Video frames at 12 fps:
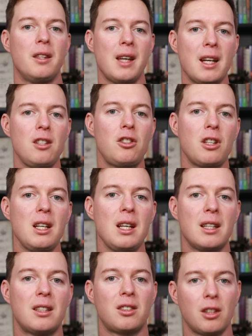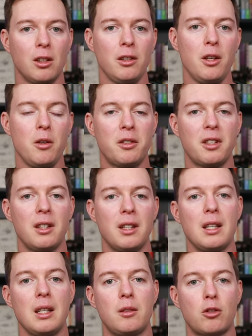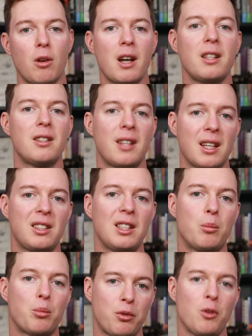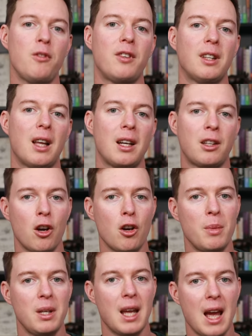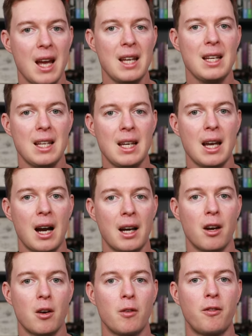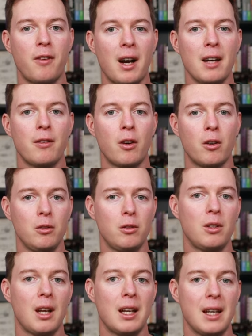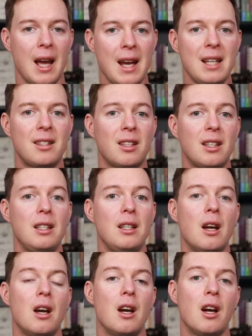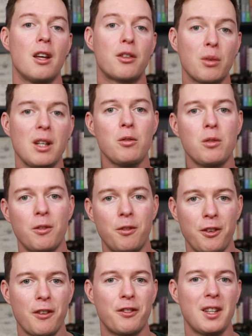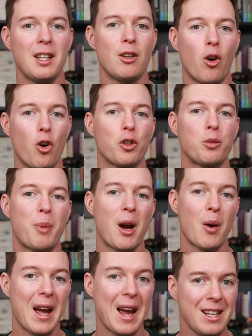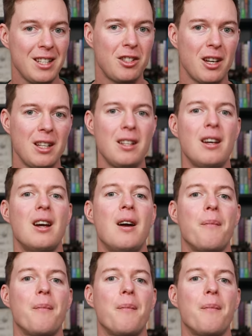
The NG is still using the tried and tested proven Lycoming AEIO 580 315 horsepower engine